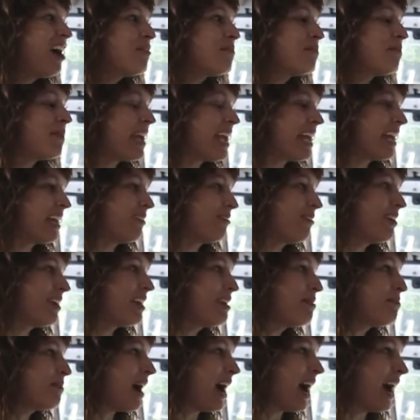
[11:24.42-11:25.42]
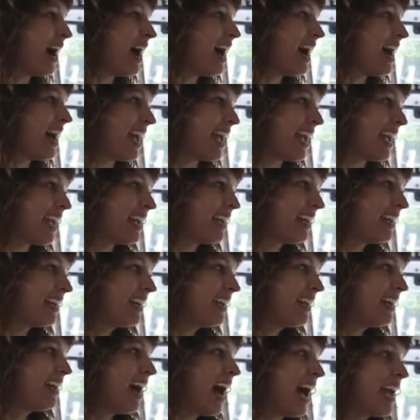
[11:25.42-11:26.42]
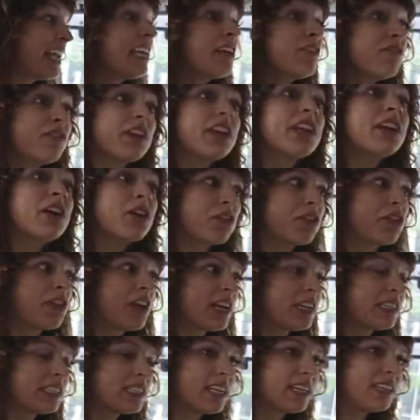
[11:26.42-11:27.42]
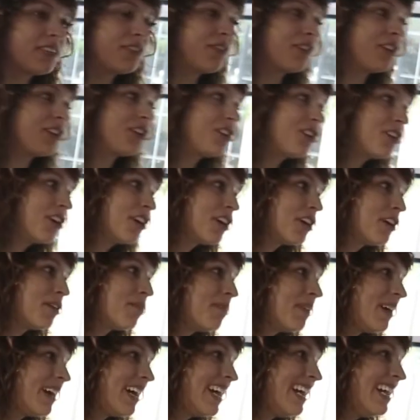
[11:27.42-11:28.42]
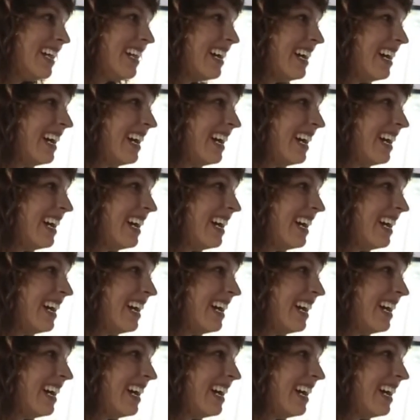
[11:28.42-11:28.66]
Man, what am I? I can veto things, that's for sure, but